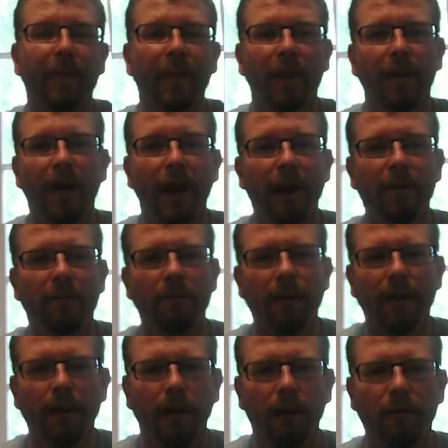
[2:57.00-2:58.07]
gotten
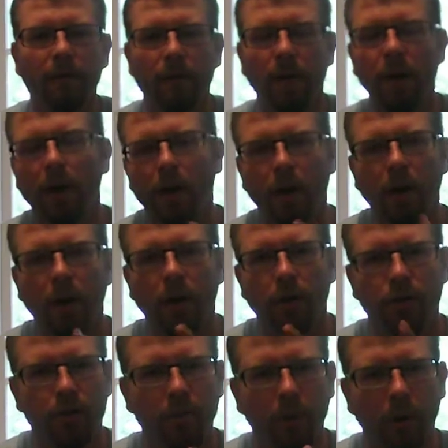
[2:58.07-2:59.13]
rid of
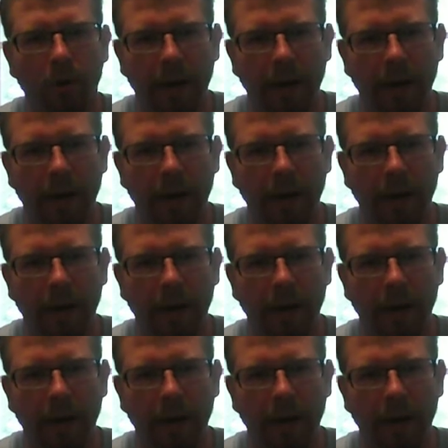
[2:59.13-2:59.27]
two bolt